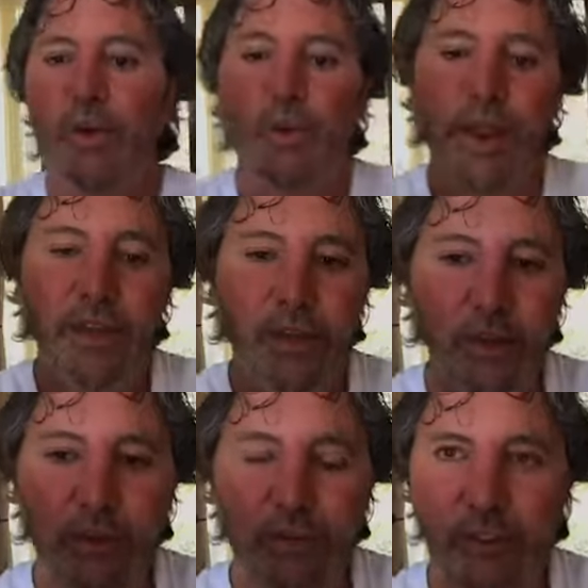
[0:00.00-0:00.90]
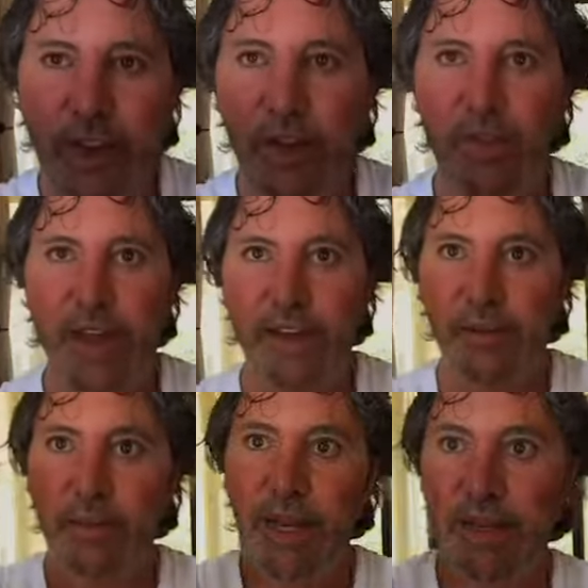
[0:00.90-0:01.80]
When you feel like
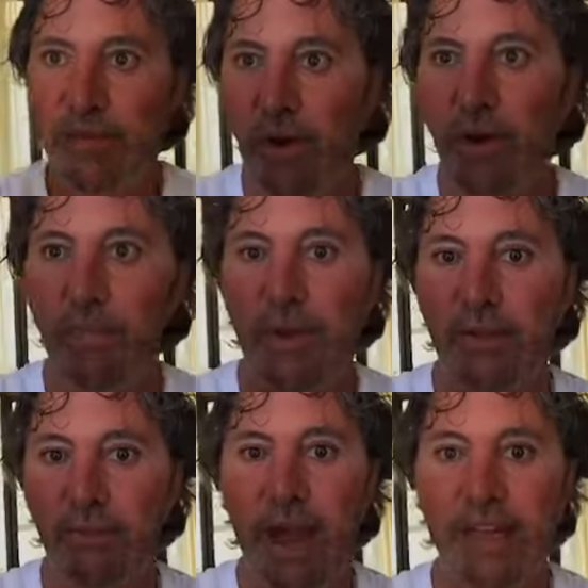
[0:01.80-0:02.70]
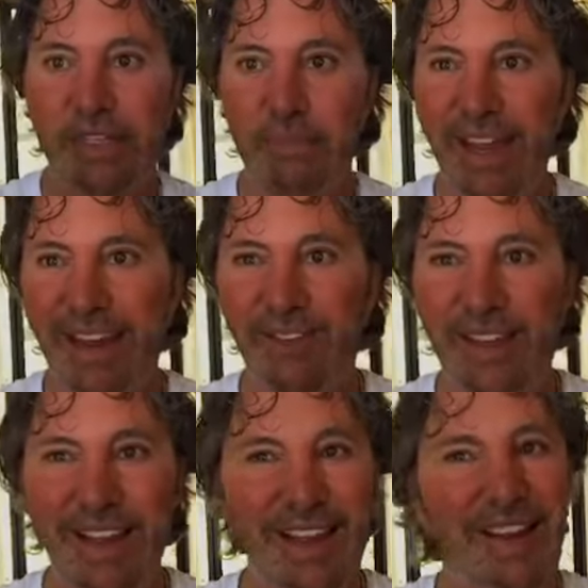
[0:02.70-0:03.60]
you're being thrown up on the rocks by
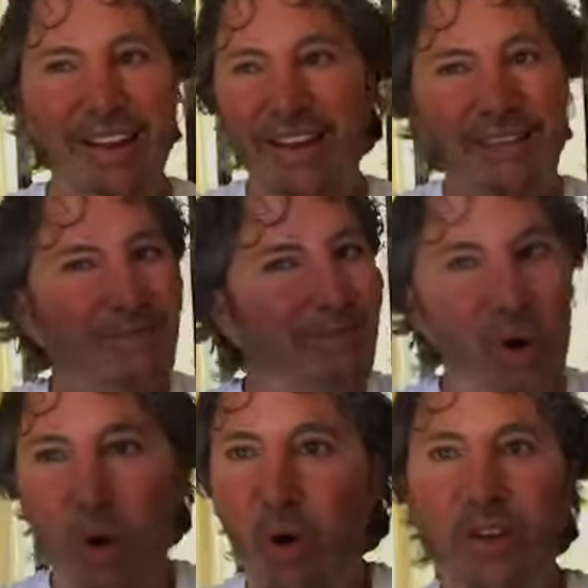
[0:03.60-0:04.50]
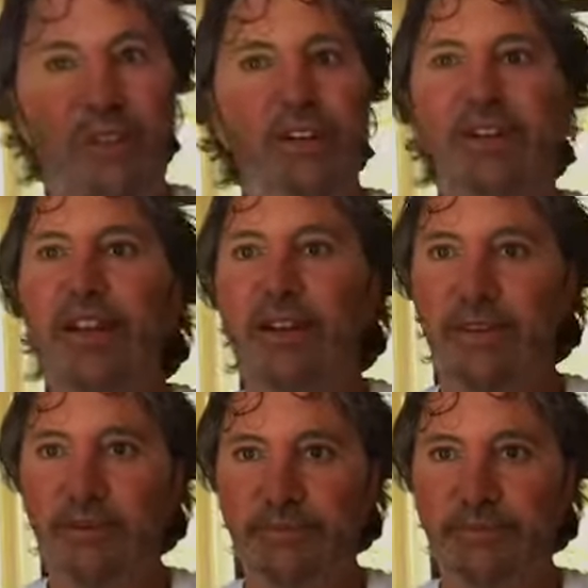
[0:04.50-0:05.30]
everything, whole different deal.